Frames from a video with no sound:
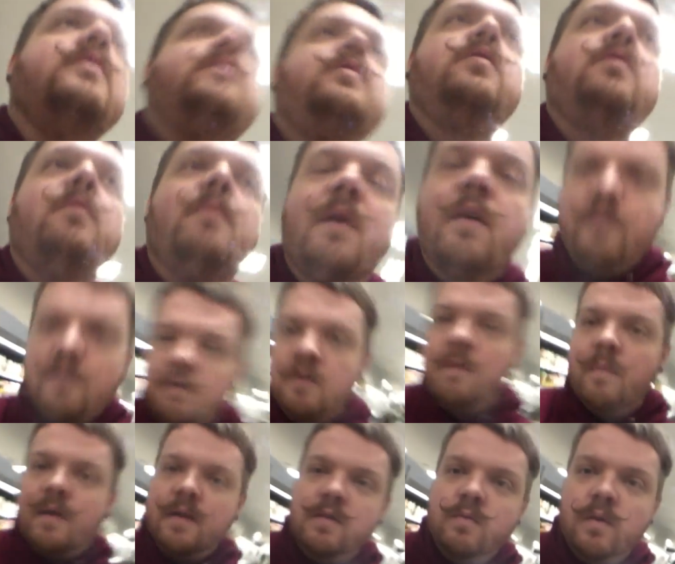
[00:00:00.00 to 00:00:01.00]
to about fifty
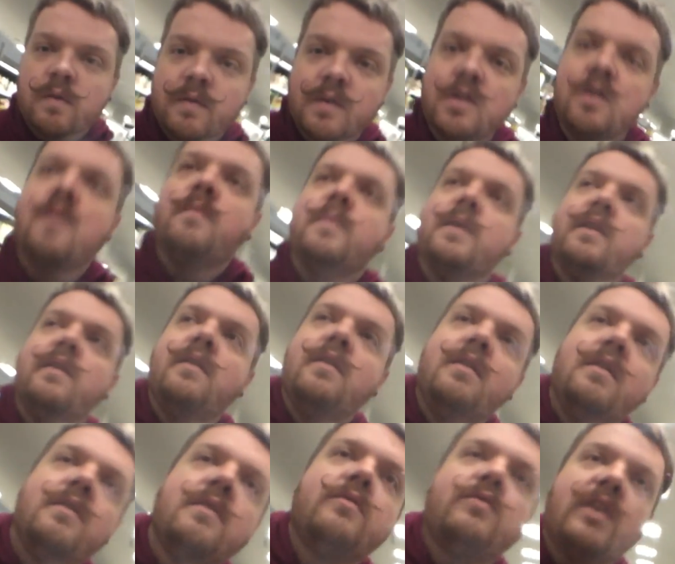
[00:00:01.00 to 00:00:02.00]
pounds worth of shopping,
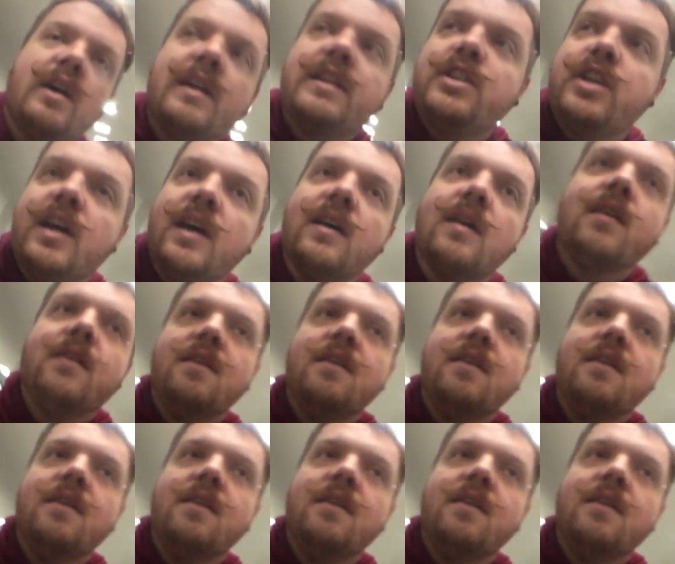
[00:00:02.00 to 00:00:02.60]
write a check,